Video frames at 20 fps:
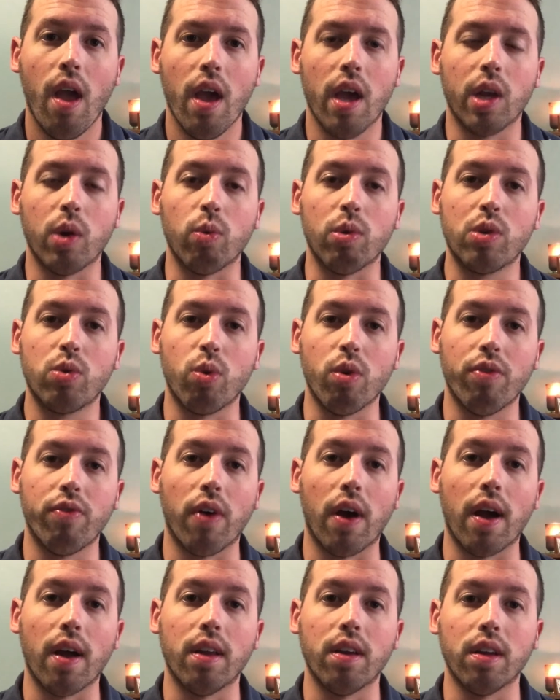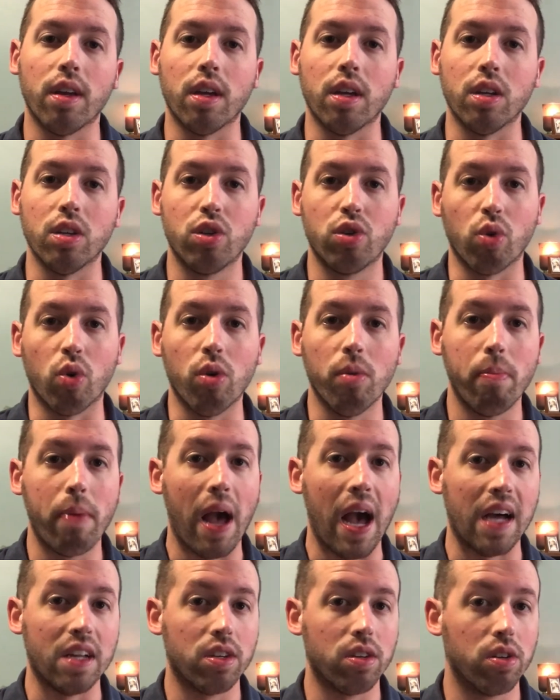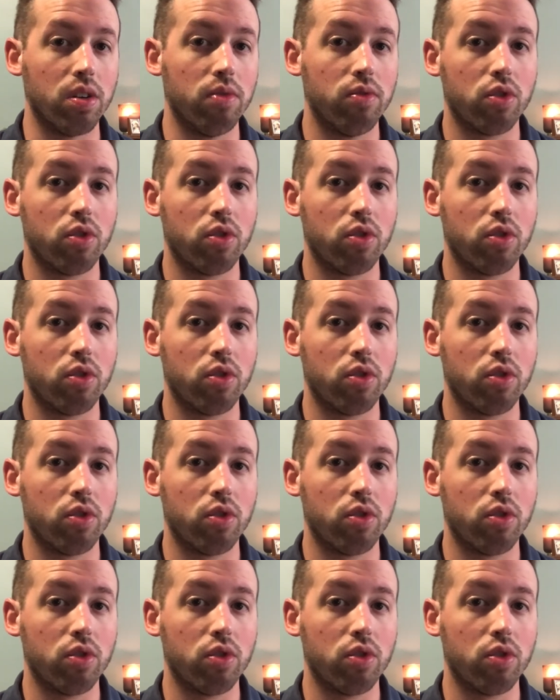in which we find a short passage of